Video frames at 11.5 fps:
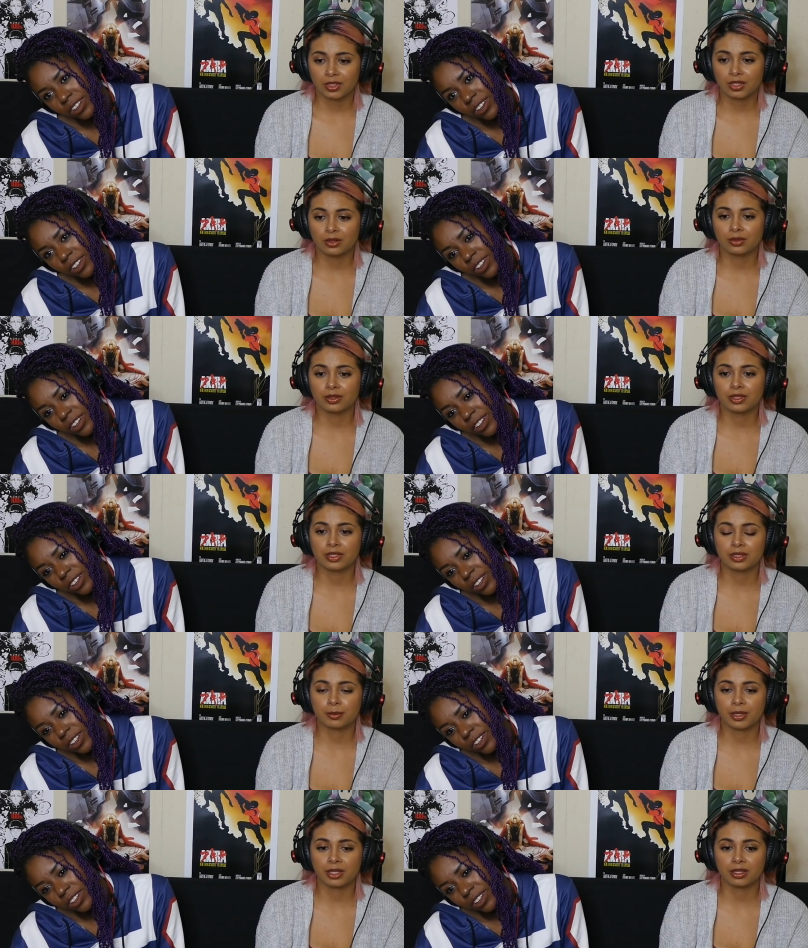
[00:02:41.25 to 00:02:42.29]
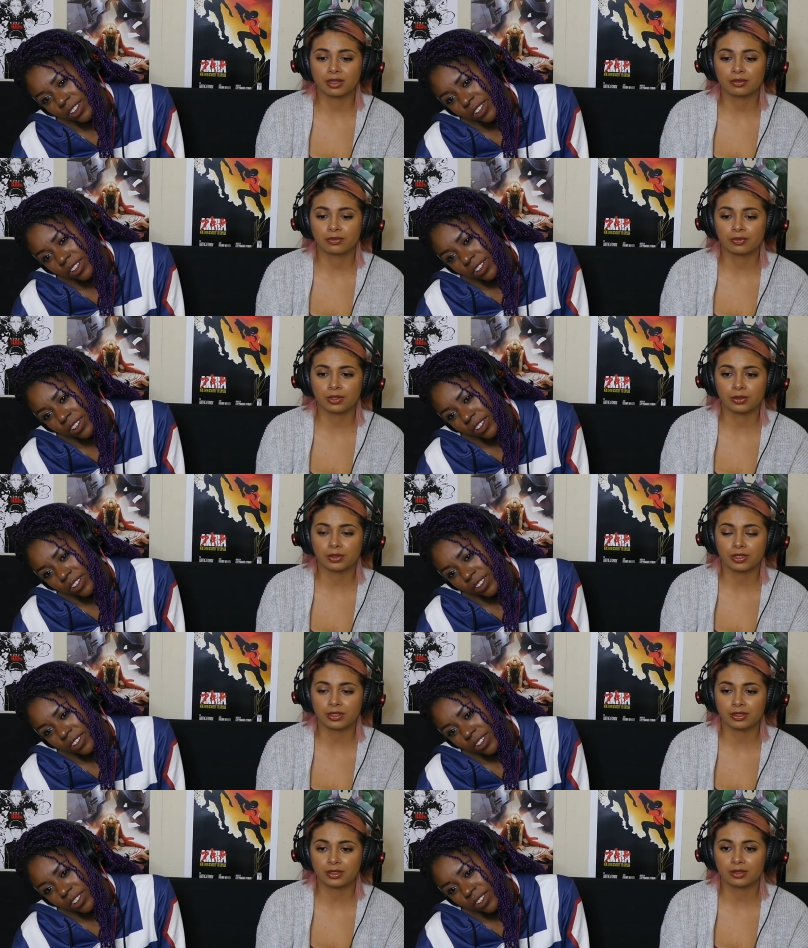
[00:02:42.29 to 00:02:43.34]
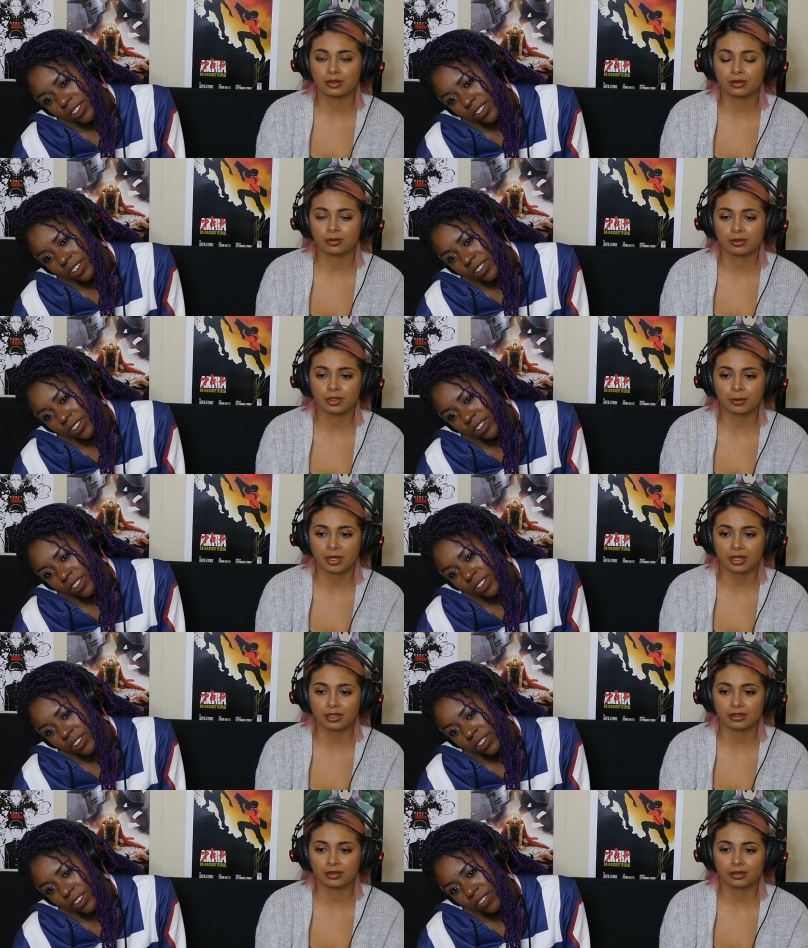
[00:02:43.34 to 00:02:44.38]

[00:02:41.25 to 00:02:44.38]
Speaker 1: Oh, this is back at Floki's spot